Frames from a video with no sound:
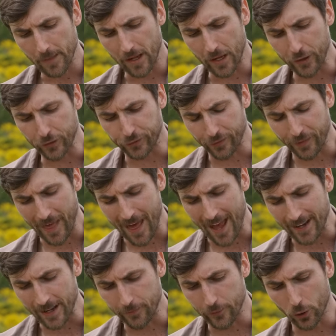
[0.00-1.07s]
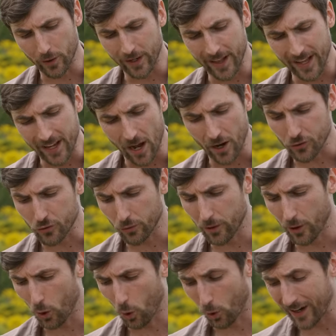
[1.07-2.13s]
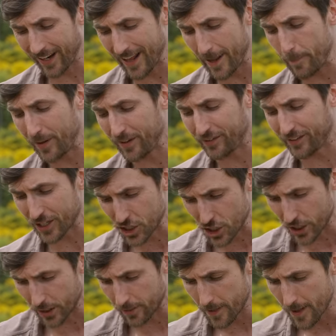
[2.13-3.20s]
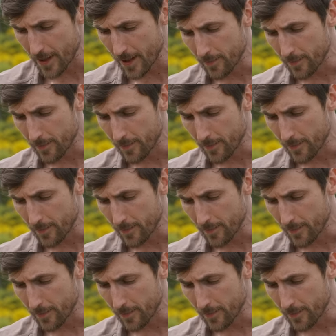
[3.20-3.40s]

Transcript: is that if you're in a country or in a position,